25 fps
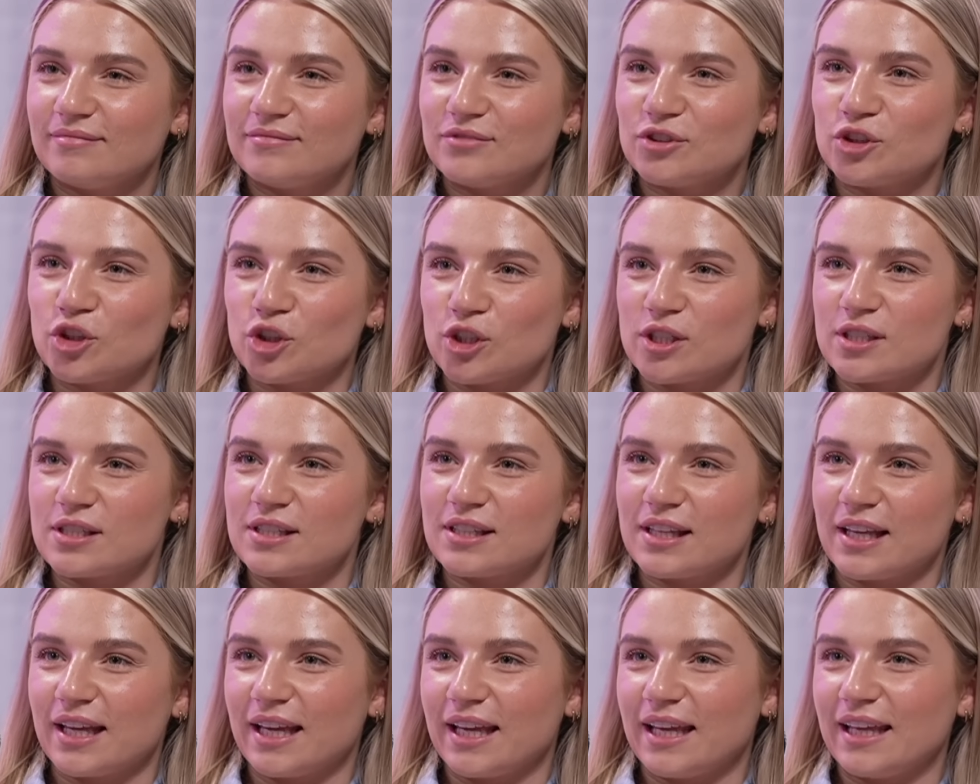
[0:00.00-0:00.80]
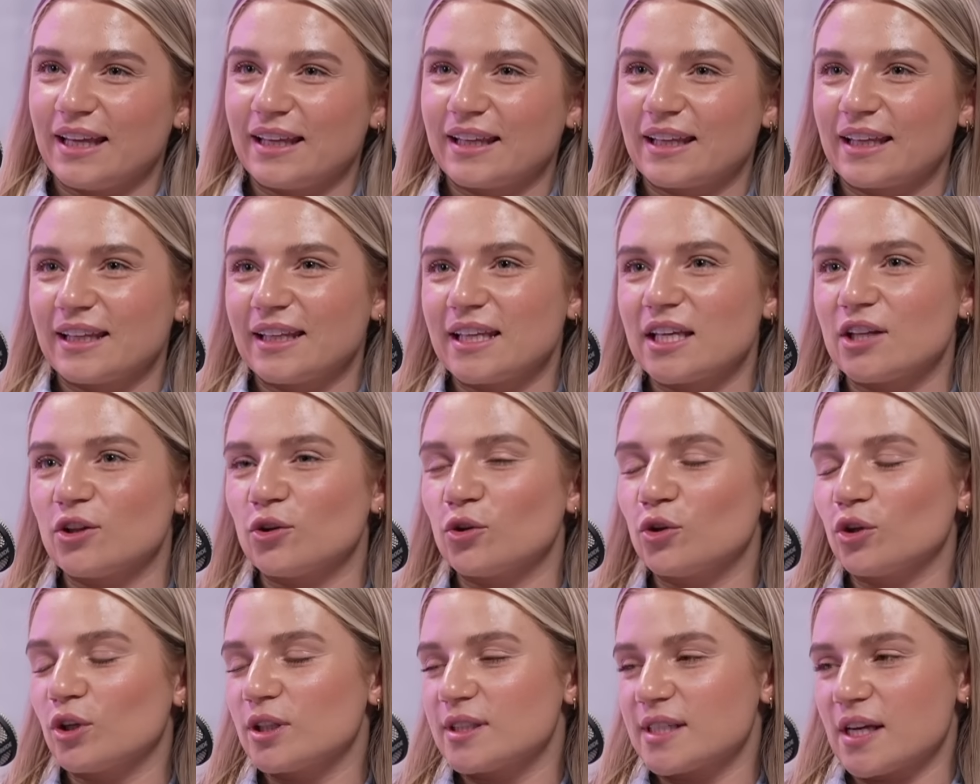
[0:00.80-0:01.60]
just like you
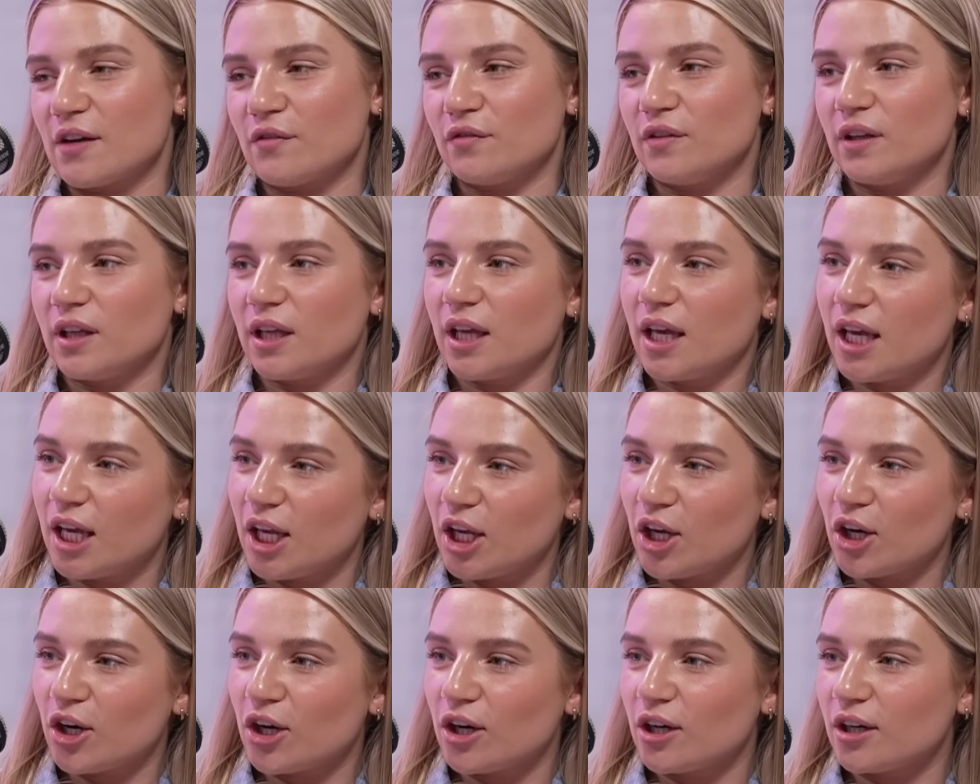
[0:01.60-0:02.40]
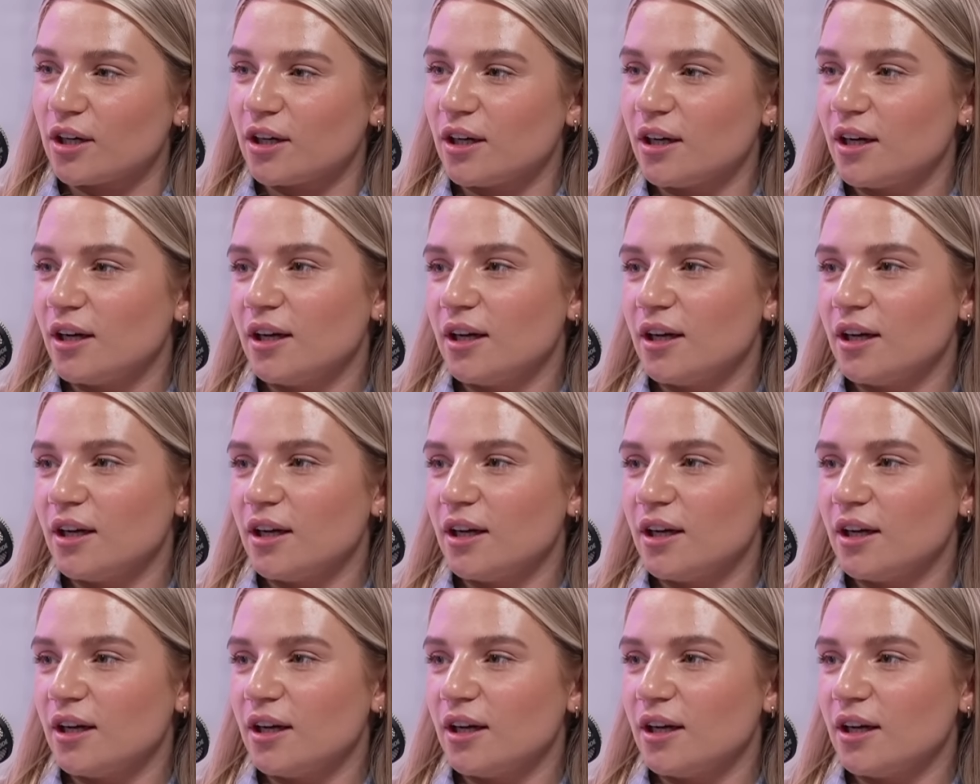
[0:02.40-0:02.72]
look as if you care?